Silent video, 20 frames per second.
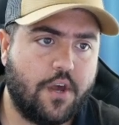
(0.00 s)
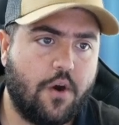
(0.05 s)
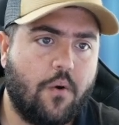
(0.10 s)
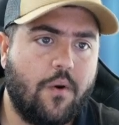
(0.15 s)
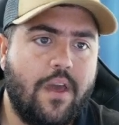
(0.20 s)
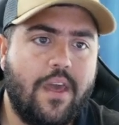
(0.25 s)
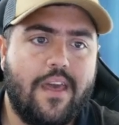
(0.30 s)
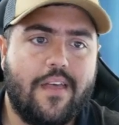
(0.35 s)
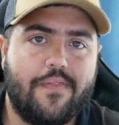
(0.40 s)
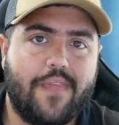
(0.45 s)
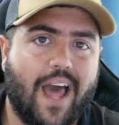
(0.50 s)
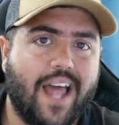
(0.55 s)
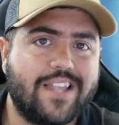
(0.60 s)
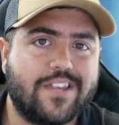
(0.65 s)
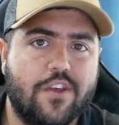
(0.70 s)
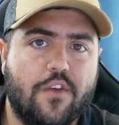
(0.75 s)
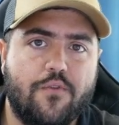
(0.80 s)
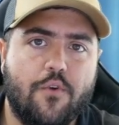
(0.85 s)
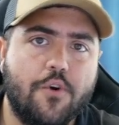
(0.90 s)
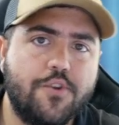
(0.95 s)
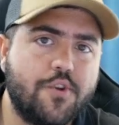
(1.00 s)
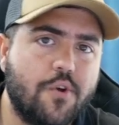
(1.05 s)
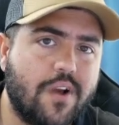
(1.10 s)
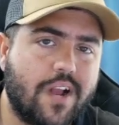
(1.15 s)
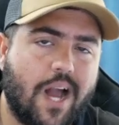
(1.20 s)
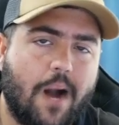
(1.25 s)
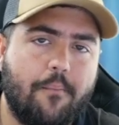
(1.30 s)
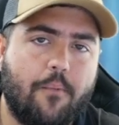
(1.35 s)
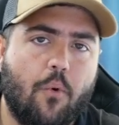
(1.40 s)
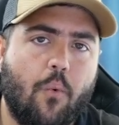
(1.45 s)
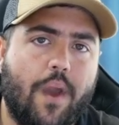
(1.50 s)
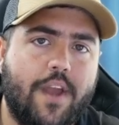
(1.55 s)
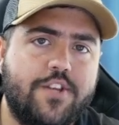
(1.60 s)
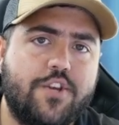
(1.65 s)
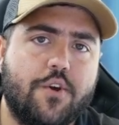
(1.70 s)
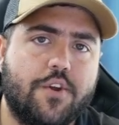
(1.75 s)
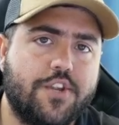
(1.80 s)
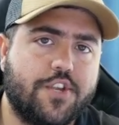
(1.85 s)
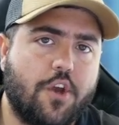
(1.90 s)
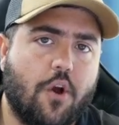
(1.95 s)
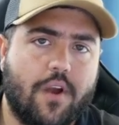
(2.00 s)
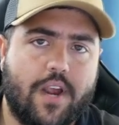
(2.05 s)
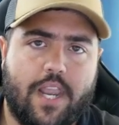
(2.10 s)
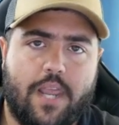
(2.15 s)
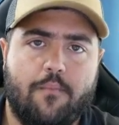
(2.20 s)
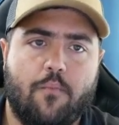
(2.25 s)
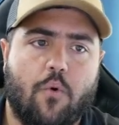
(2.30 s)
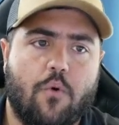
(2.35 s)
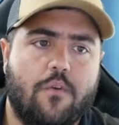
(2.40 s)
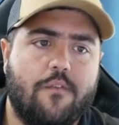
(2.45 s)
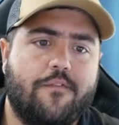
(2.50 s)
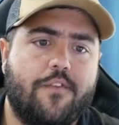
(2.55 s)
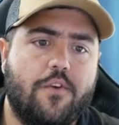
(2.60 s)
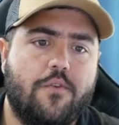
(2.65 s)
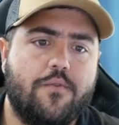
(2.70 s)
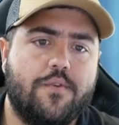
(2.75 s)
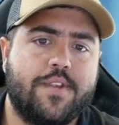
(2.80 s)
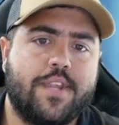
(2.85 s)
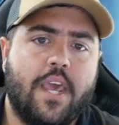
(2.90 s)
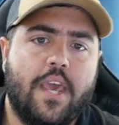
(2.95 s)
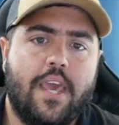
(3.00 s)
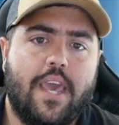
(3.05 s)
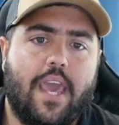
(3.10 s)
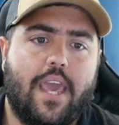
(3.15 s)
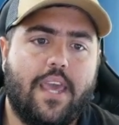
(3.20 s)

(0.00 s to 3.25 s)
So those are a couple ways you can start getting more reviews,